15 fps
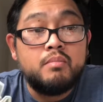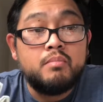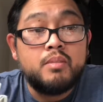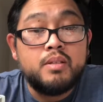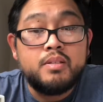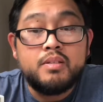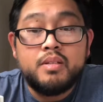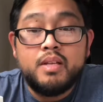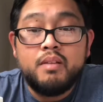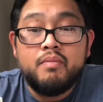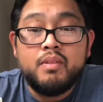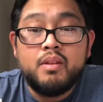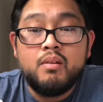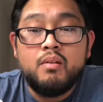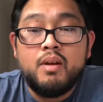because
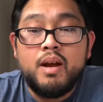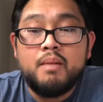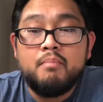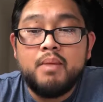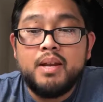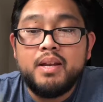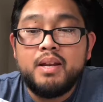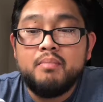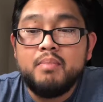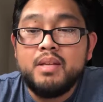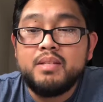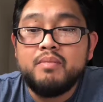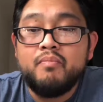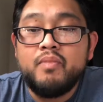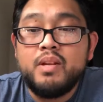even though I might not
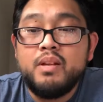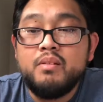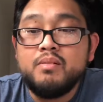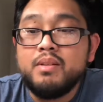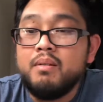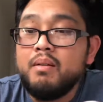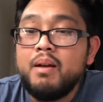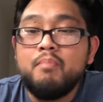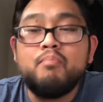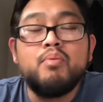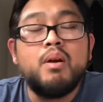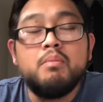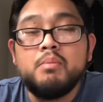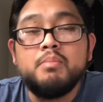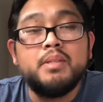make some videos, I'm
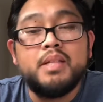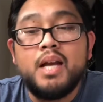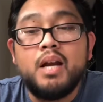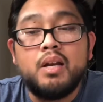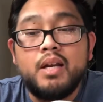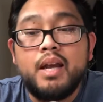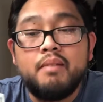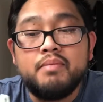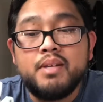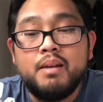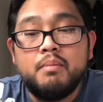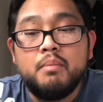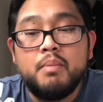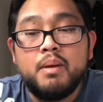probably not going to have time to